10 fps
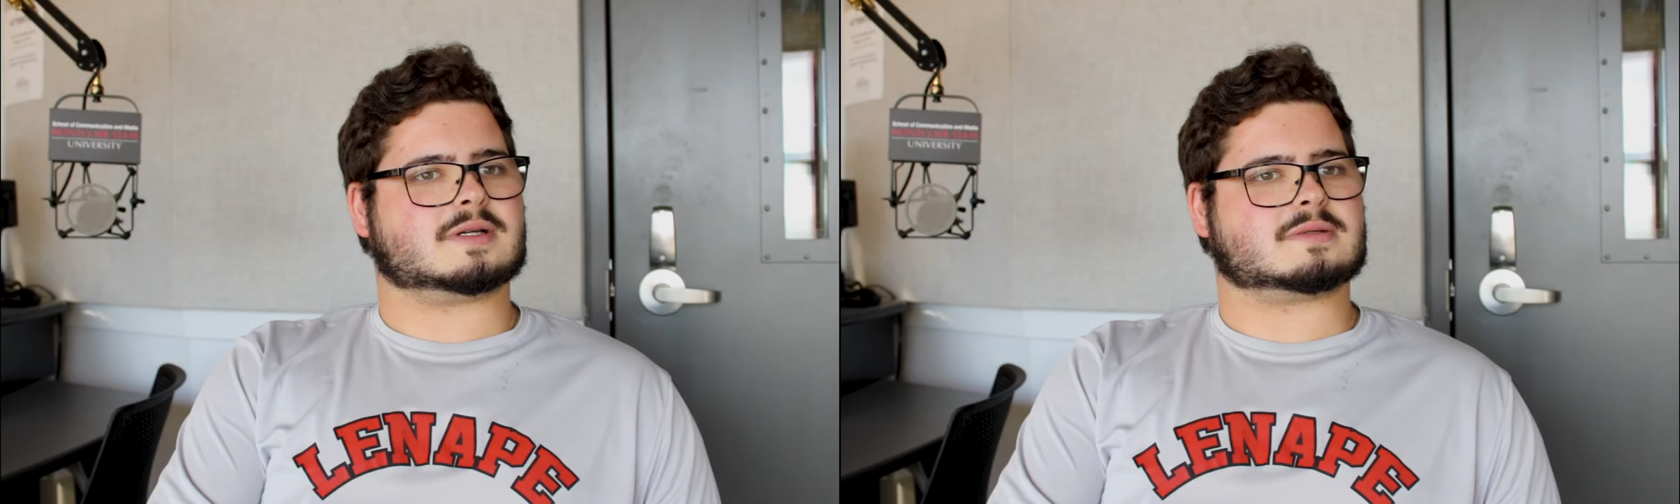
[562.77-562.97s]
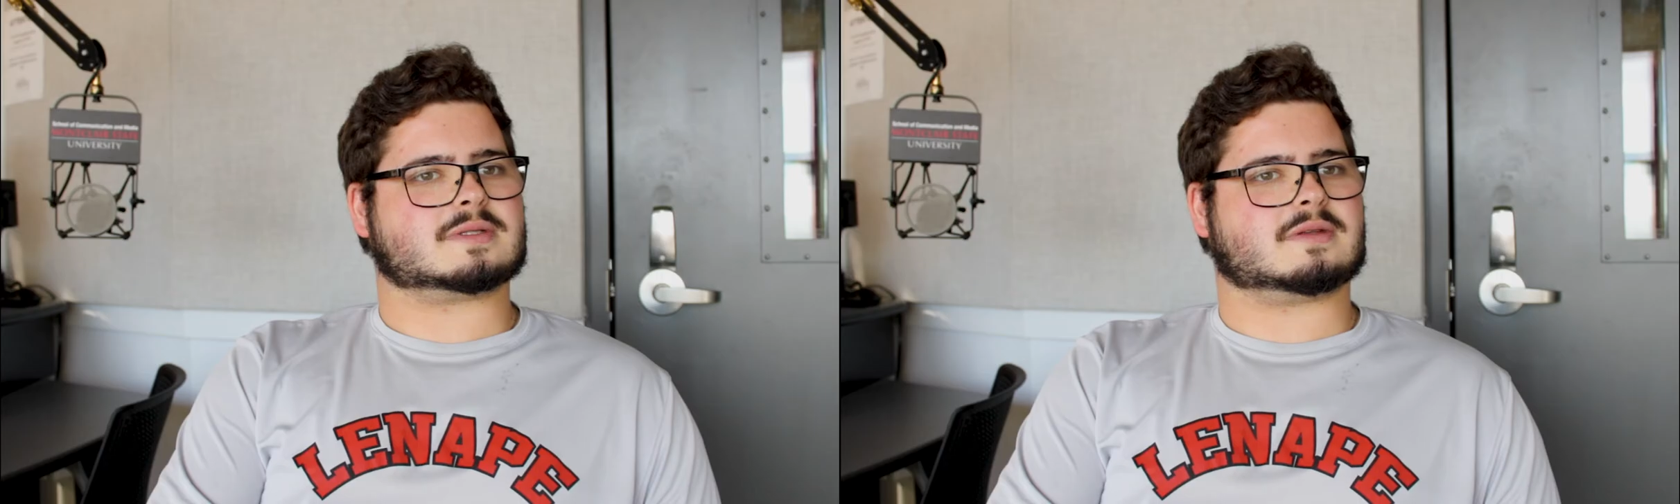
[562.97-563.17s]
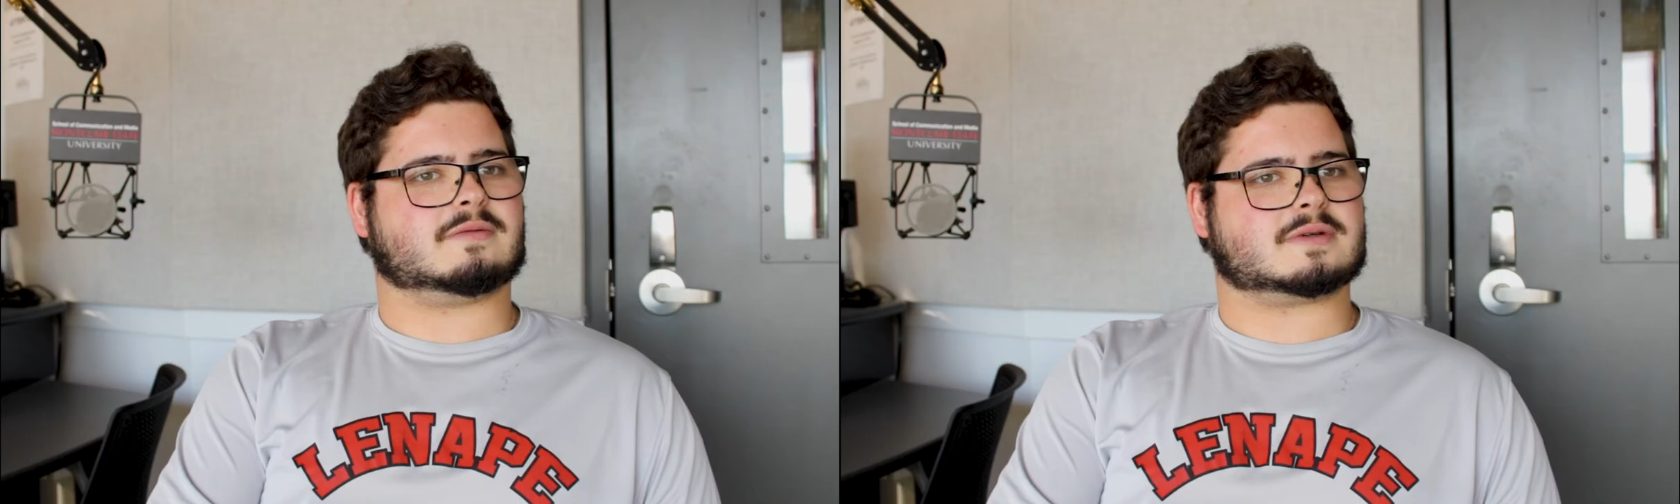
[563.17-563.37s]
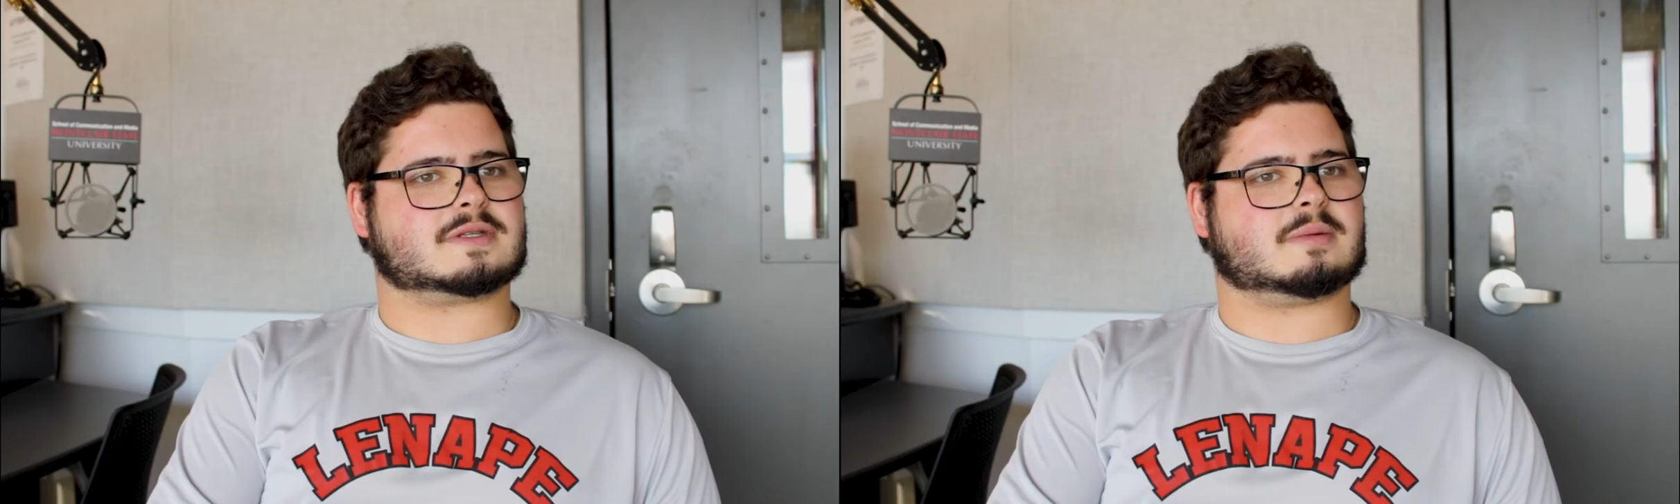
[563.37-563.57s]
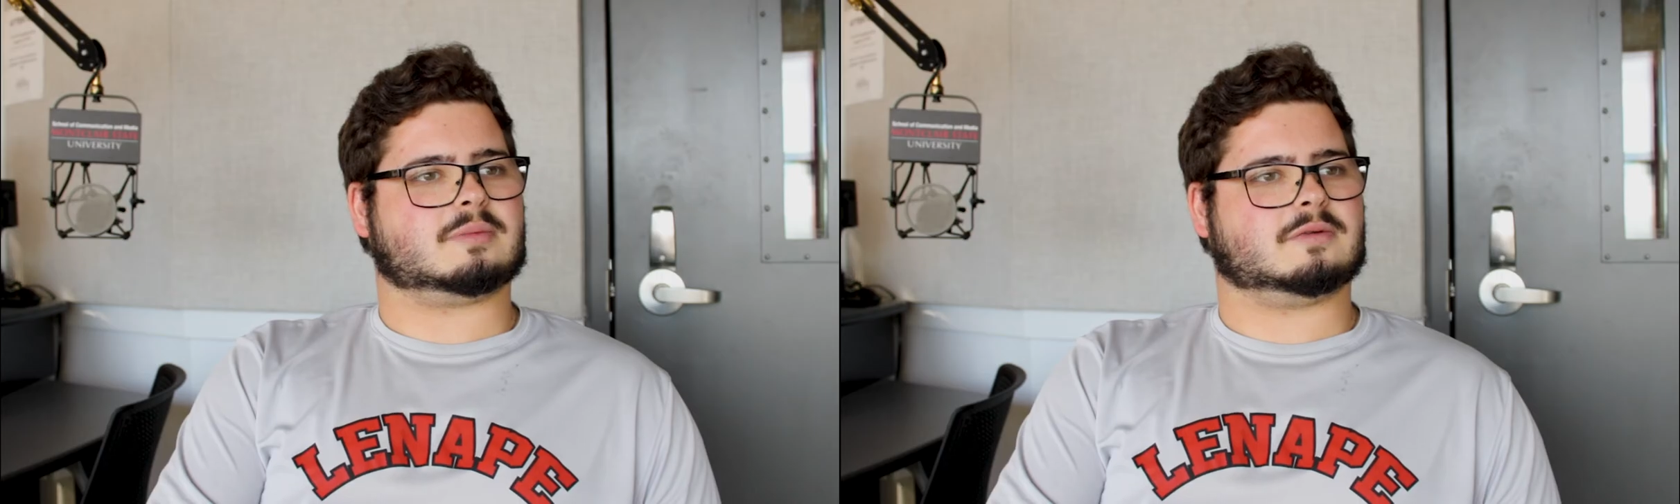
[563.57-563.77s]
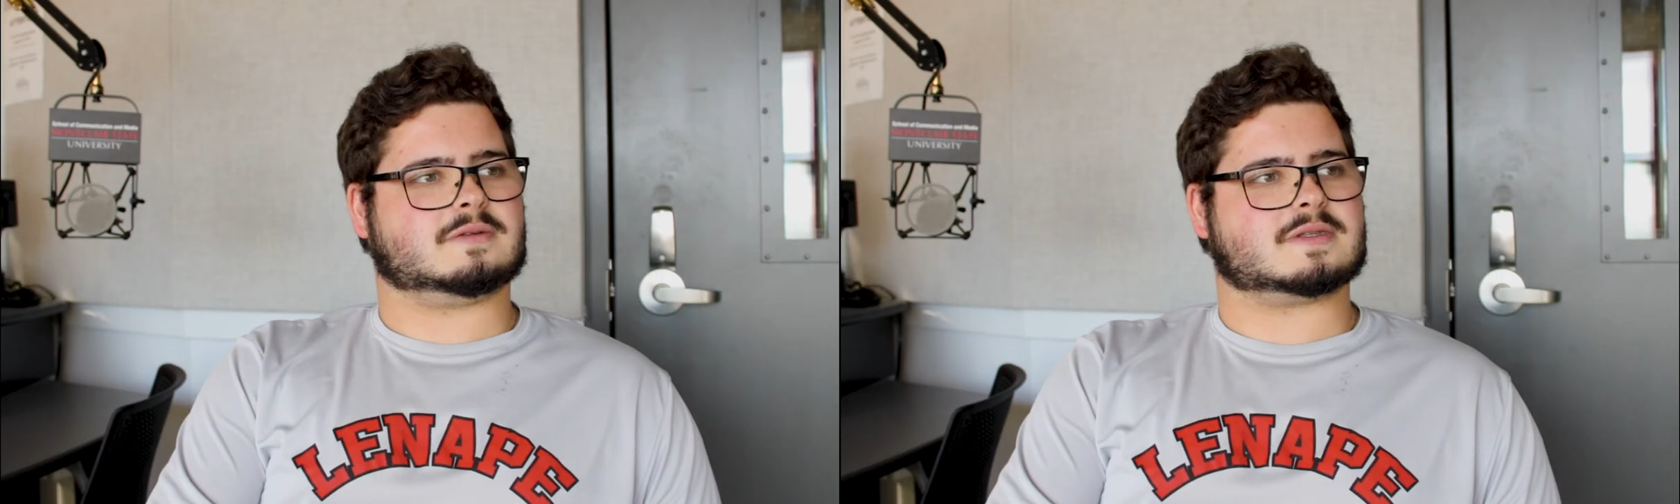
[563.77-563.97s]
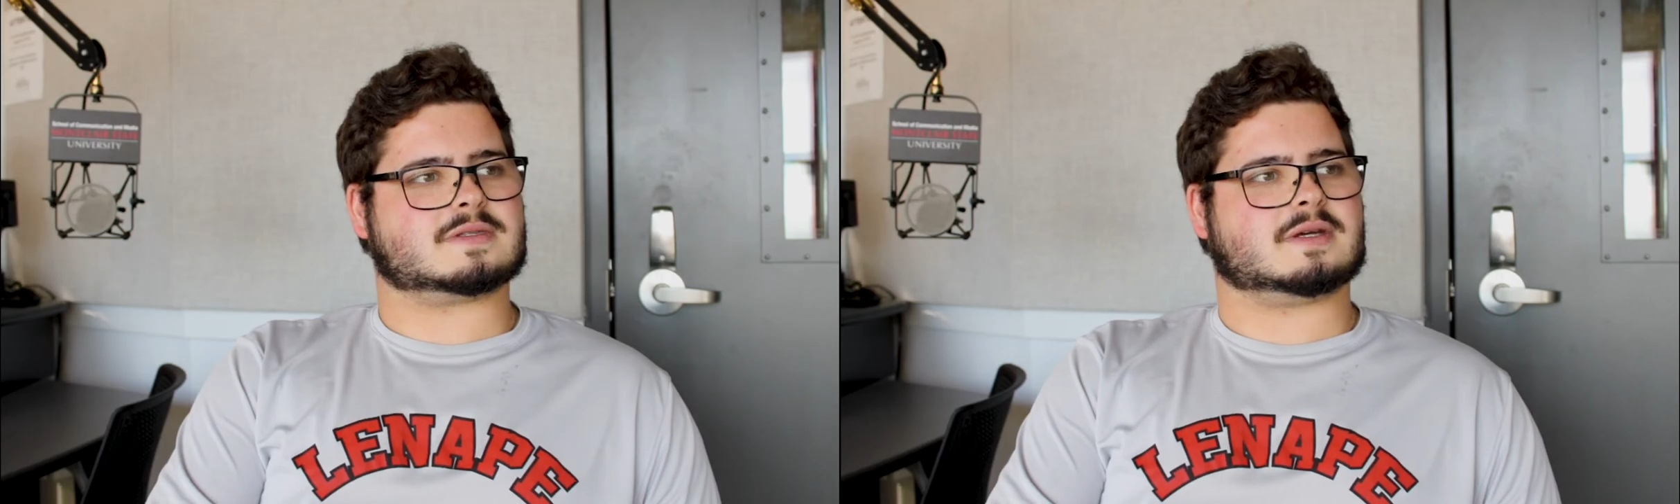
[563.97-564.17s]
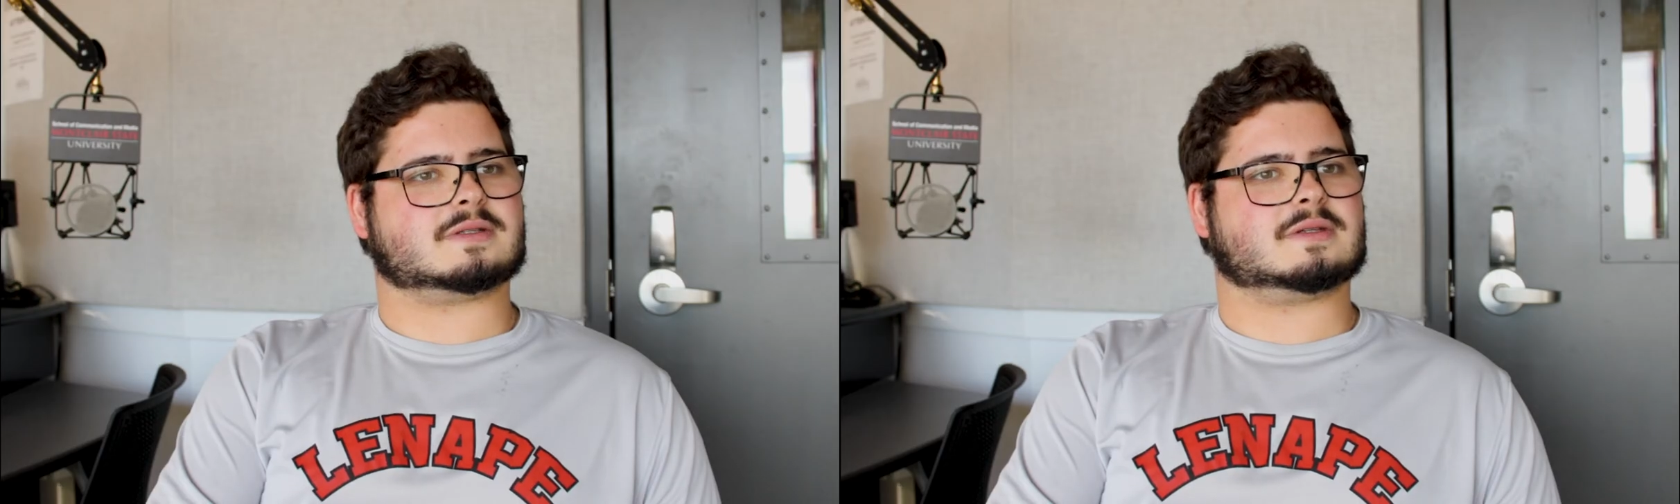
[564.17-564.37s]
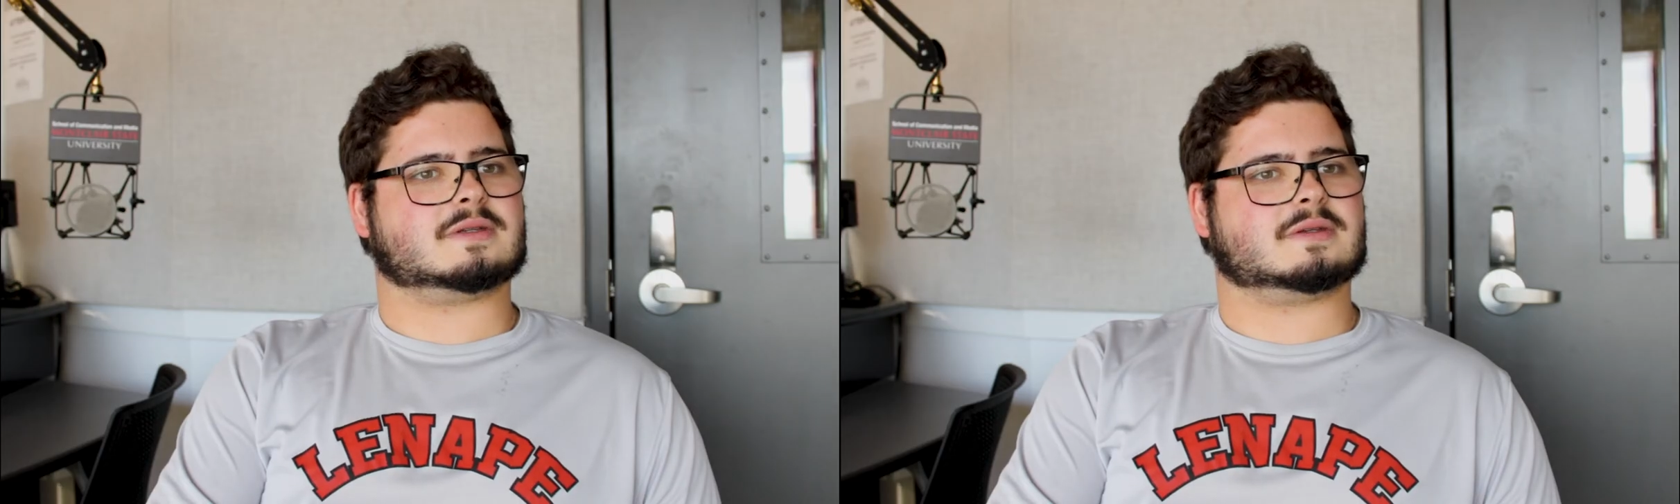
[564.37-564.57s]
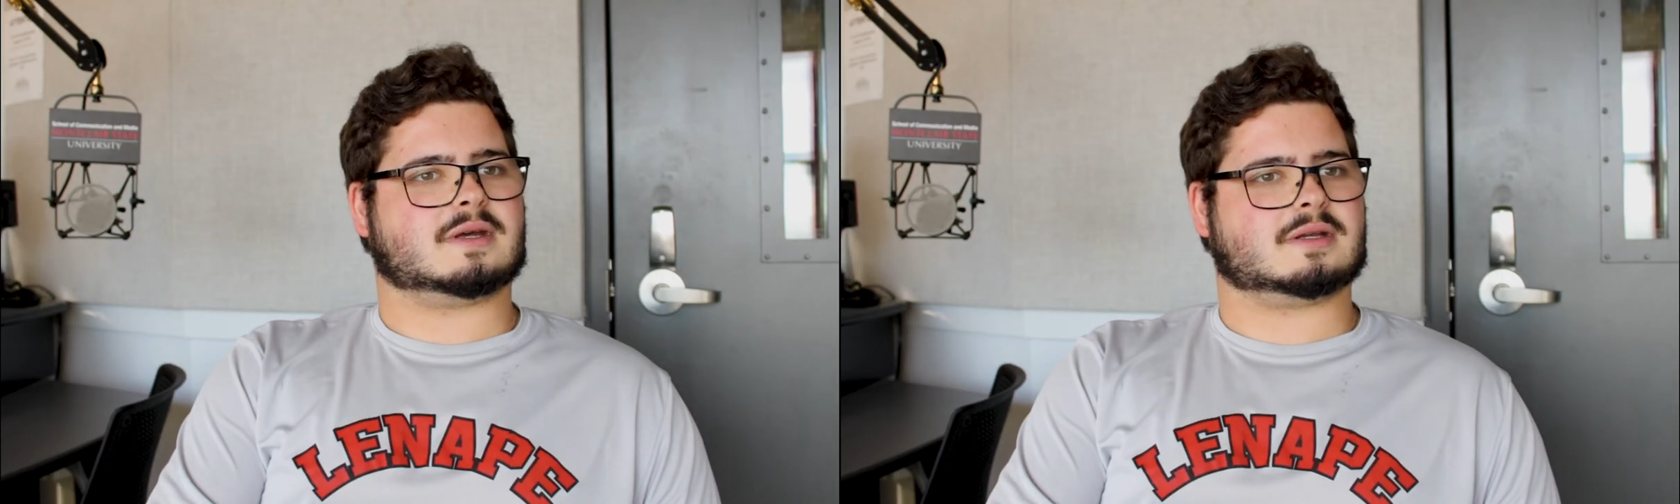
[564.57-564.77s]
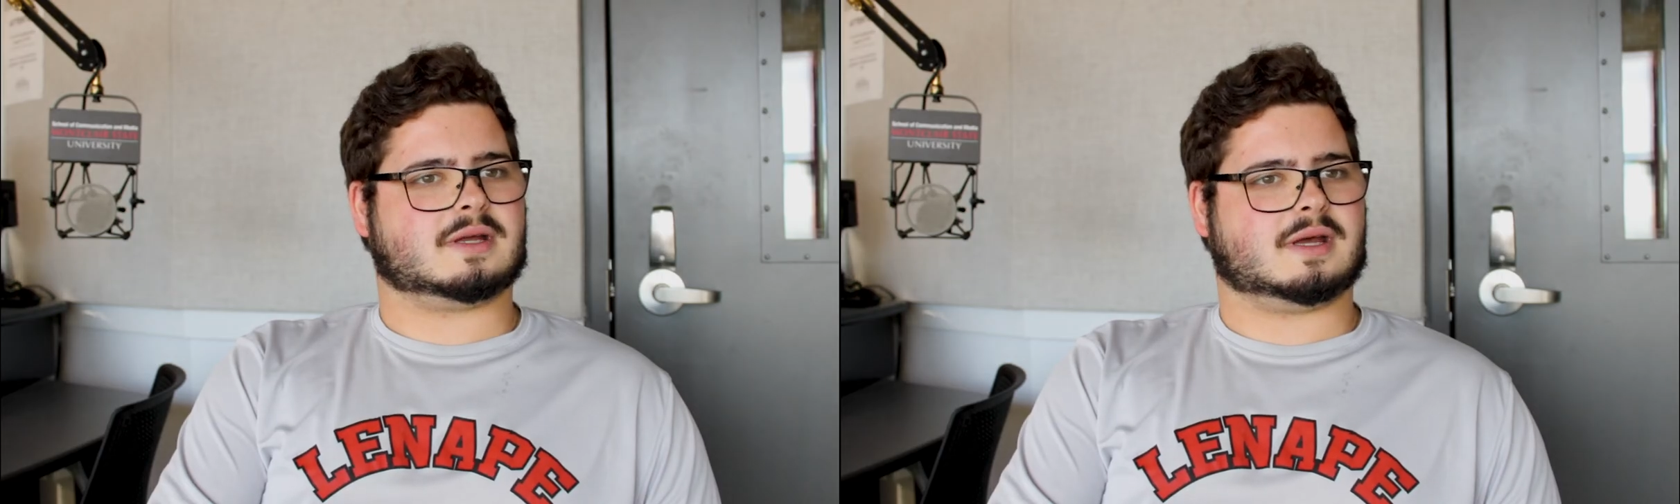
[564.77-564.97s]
because it was the first time I proved to the station that,